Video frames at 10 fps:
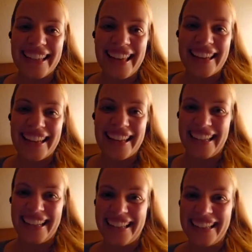can.
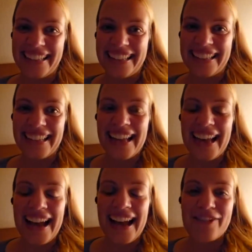
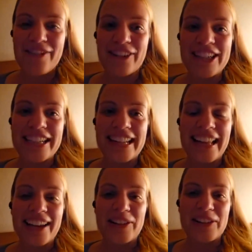
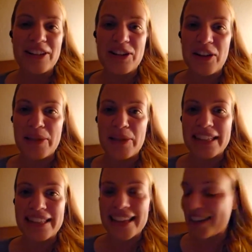Unfortunately, I couldn't join the
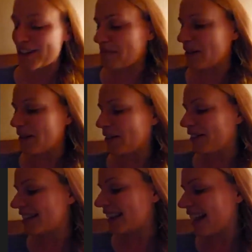meditation
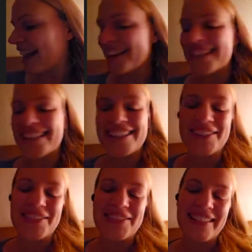because I had
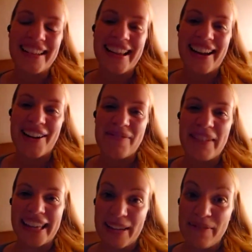to
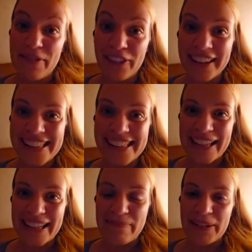make him fall
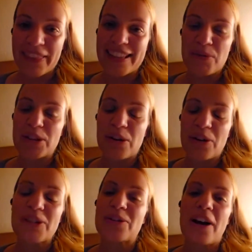asleep, but this was
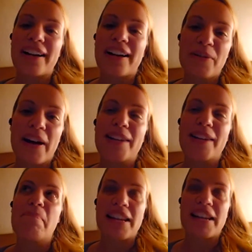also a quite
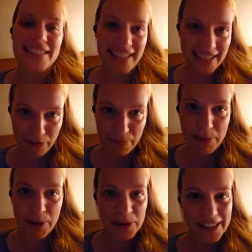meditative
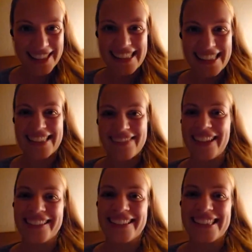process
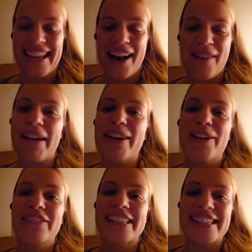because my
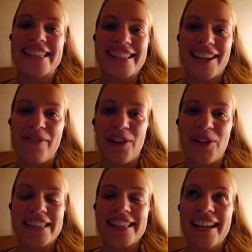nervous system
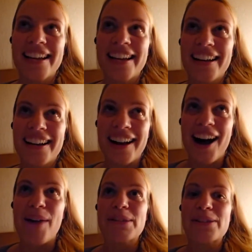always
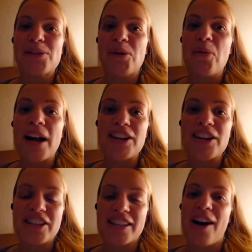calms so
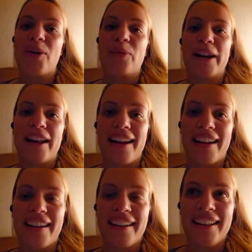much down when
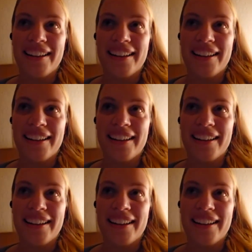I